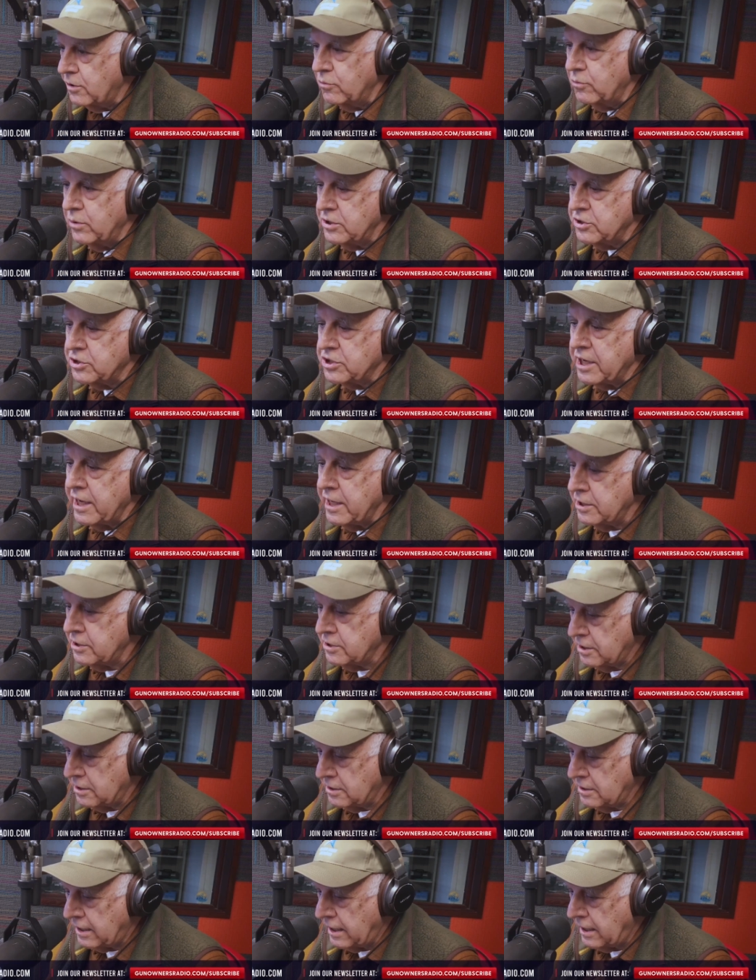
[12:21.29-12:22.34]
One minute. Change
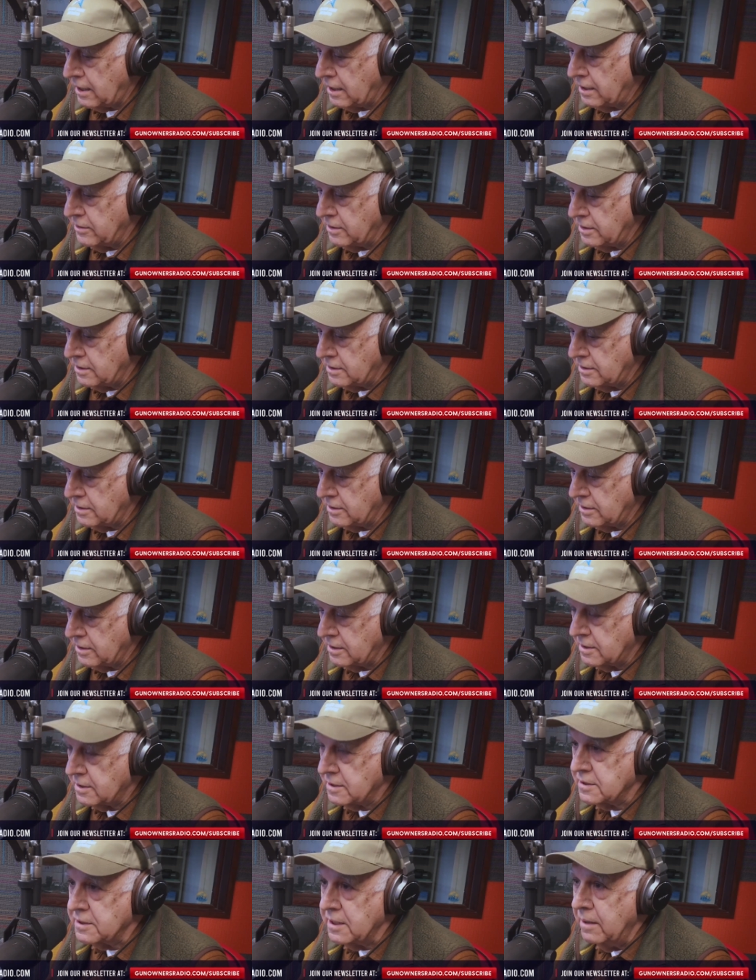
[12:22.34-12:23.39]
the title of this to the
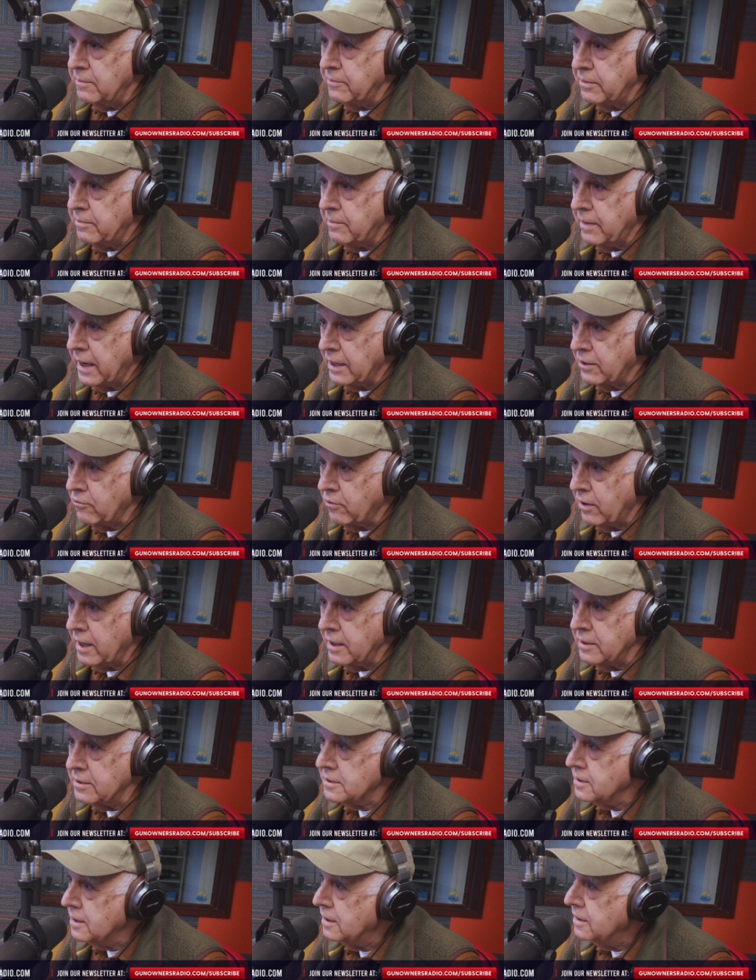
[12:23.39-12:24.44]
stump my grandson.